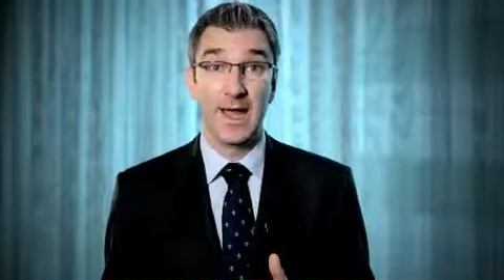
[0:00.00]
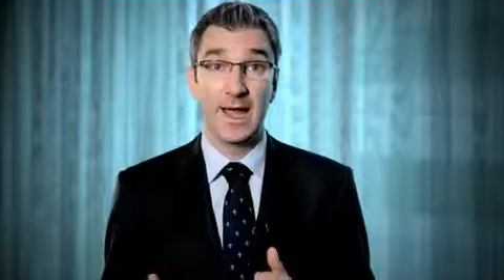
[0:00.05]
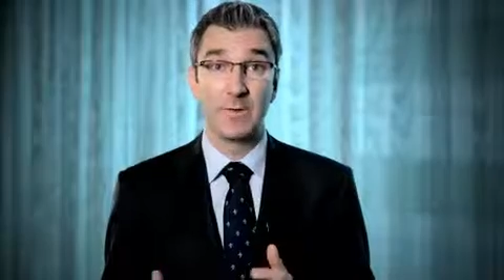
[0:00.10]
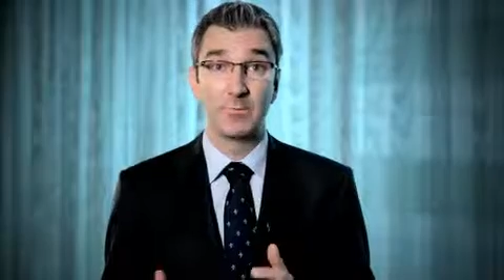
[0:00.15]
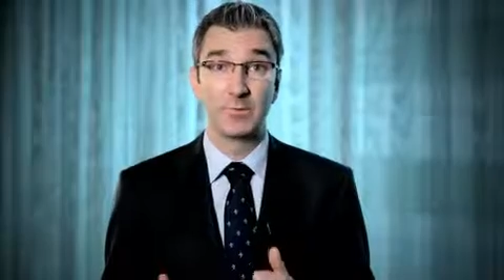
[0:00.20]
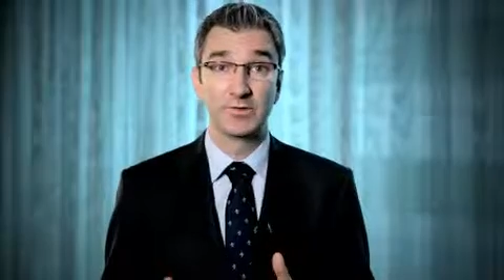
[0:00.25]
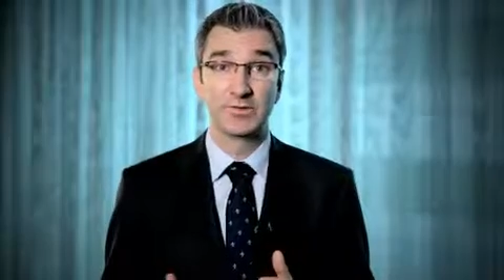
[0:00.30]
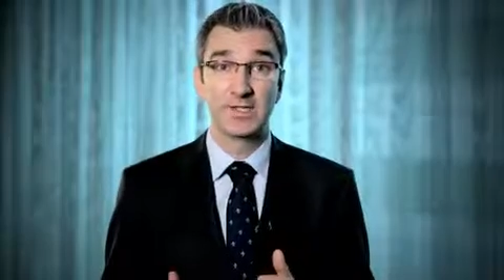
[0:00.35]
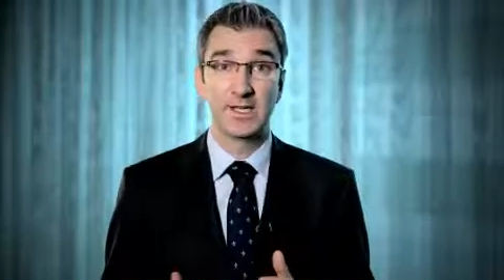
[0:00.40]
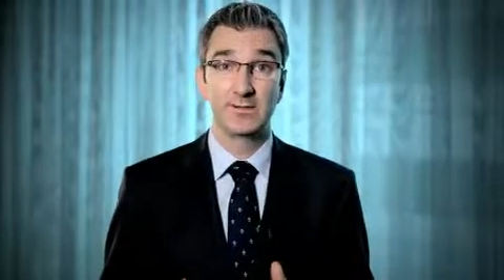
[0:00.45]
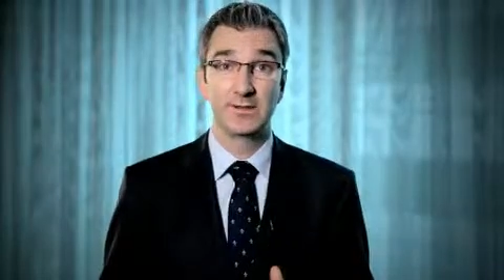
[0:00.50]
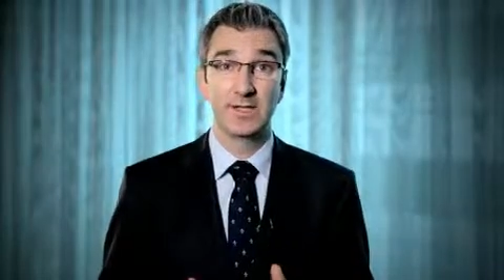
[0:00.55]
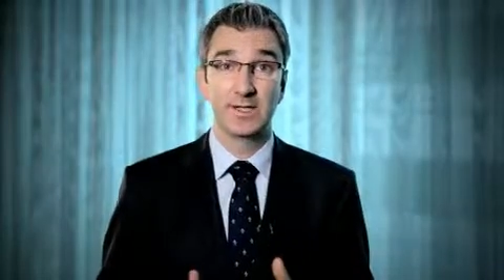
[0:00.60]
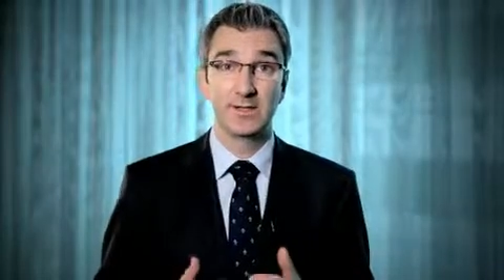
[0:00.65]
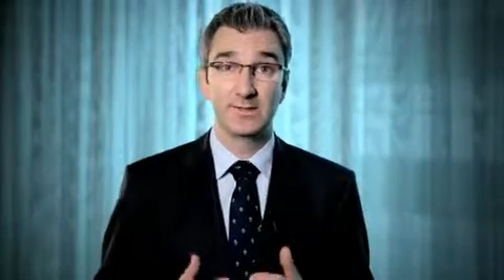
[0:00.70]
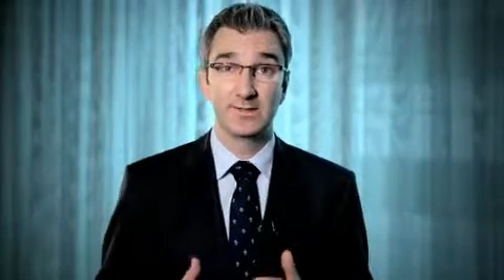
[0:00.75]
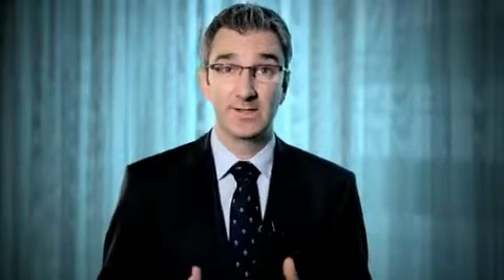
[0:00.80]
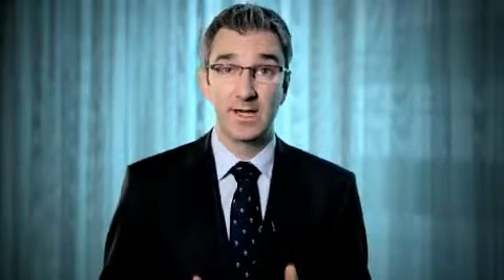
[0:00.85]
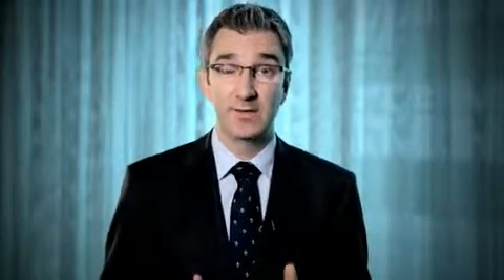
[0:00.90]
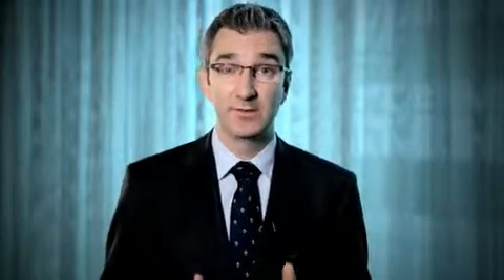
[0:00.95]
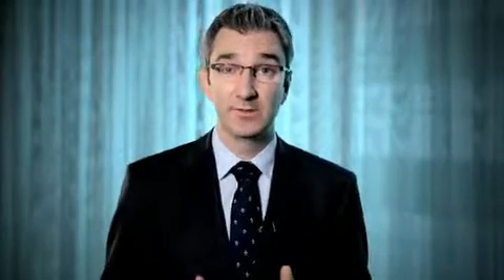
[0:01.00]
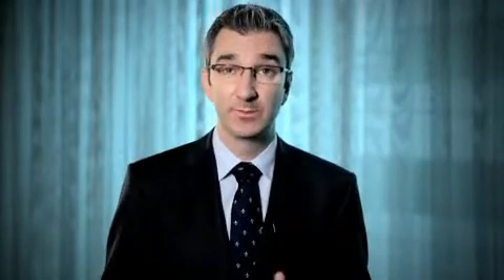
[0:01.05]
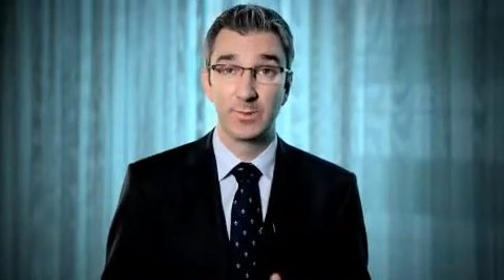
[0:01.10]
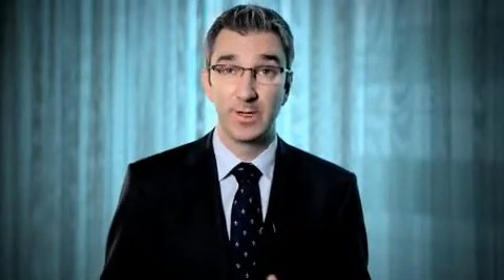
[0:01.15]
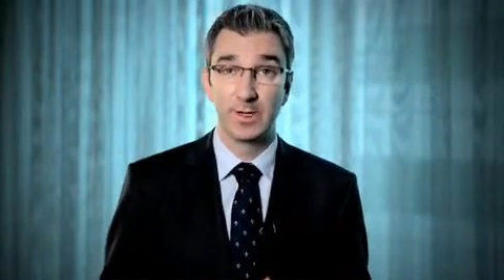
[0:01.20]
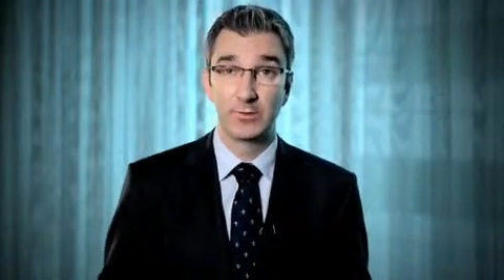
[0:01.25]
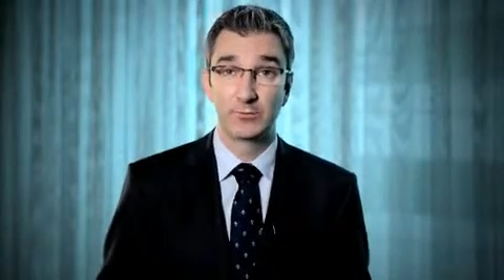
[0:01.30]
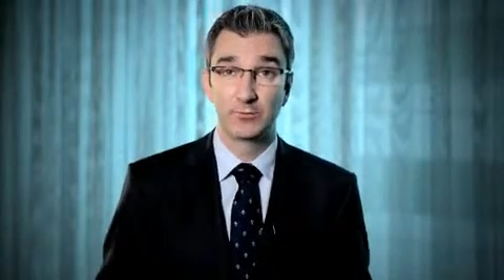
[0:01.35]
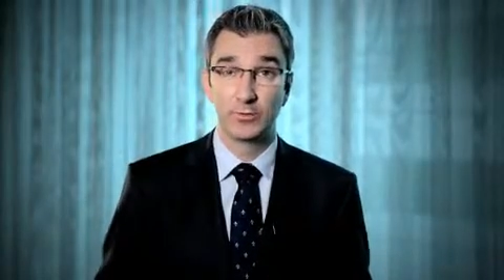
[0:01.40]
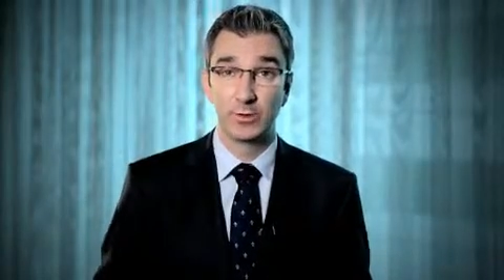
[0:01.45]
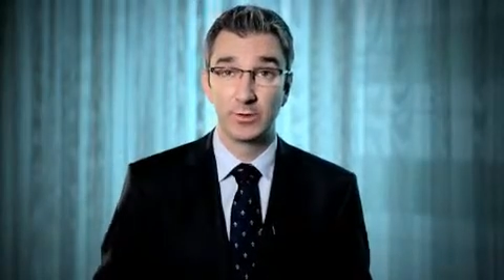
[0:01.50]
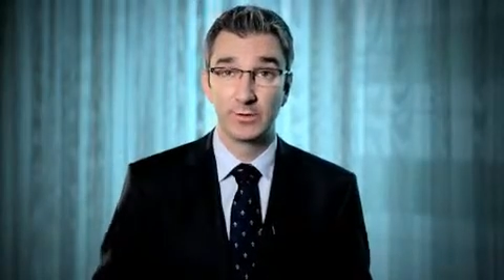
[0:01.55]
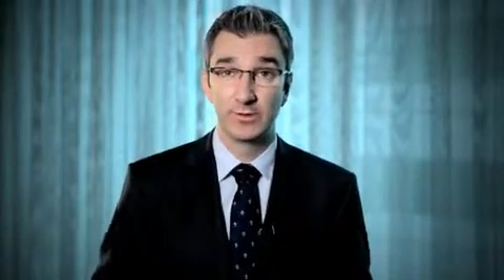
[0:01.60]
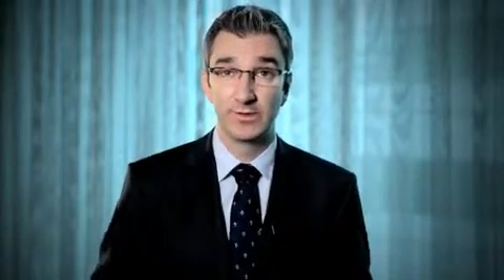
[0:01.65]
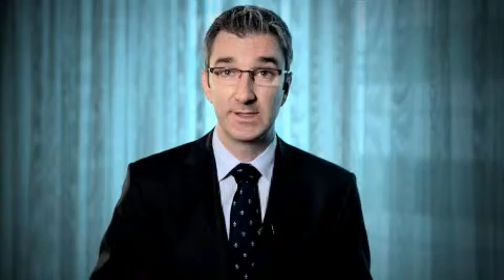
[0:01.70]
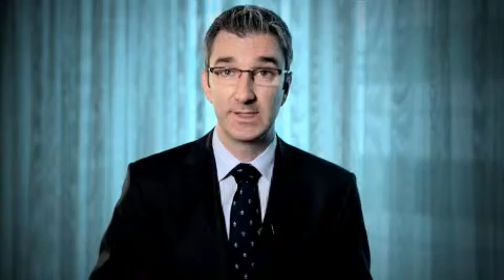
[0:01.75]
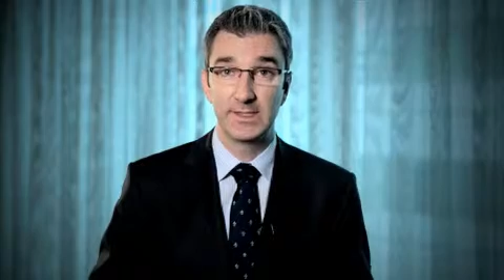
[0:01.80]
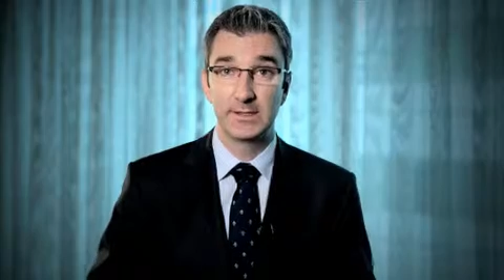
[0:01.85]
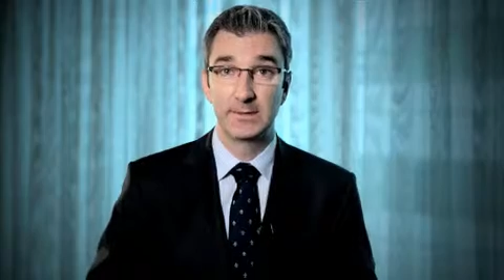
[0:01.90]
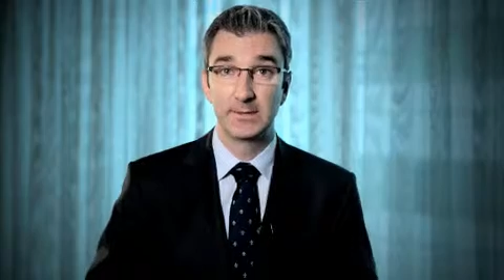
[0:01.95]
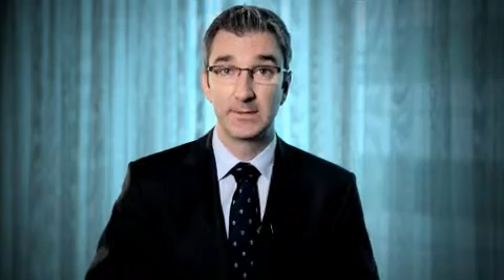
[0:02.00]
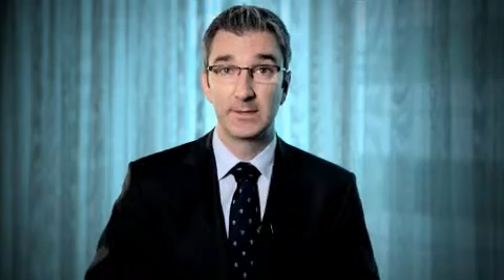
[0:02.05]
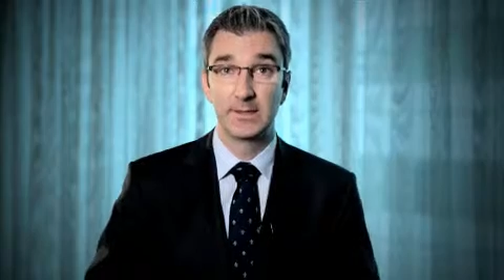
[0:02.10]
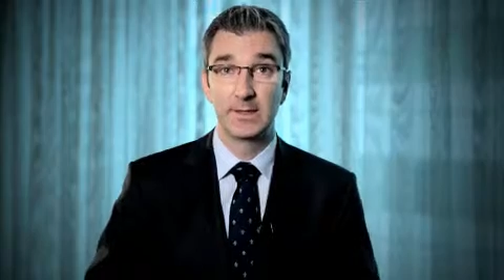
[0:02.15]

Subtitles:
and receives a sales-based royalty,